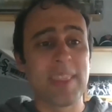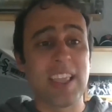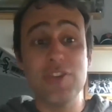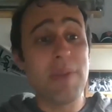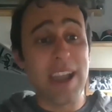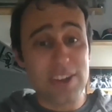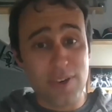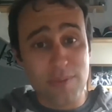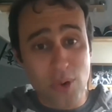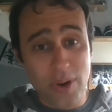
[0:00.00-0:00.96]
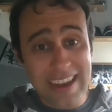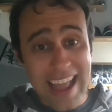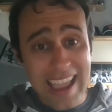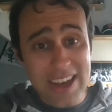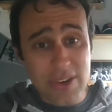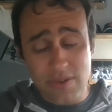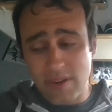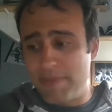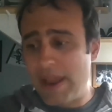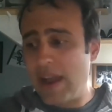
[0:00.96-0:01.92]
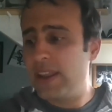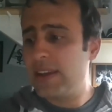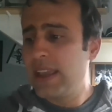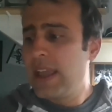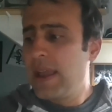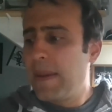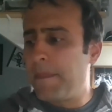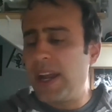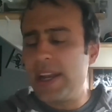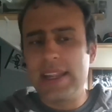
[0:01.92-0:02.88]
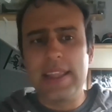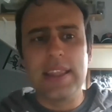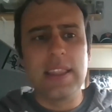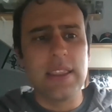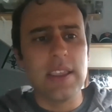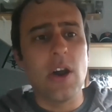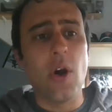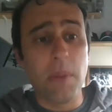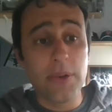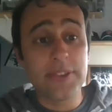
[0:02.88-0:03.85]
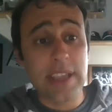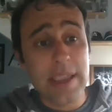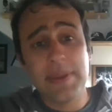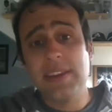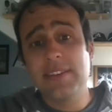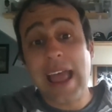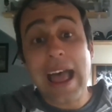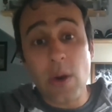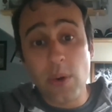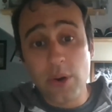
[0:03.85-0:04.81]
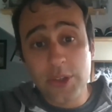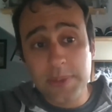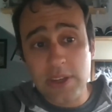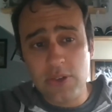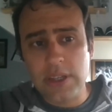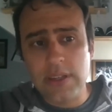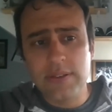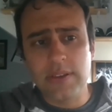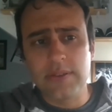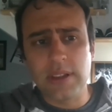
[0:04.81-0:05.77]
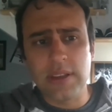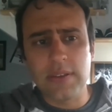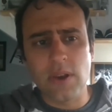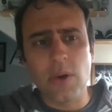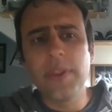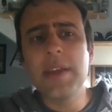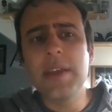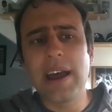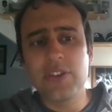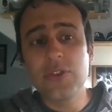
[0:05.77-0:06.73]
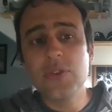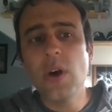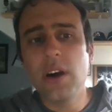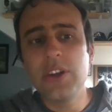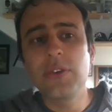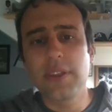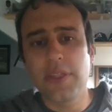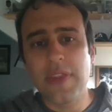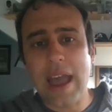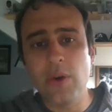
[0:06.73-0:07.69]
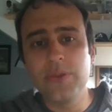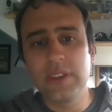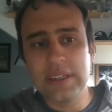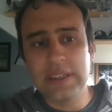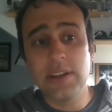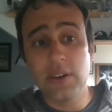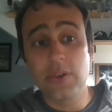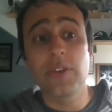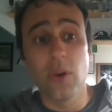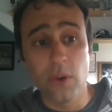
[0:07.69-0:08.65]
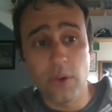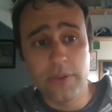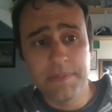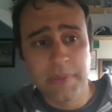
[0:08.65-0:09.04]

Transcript: You might know more than I do about it, but Homo sapiens, our species, is only about 200,000 years old.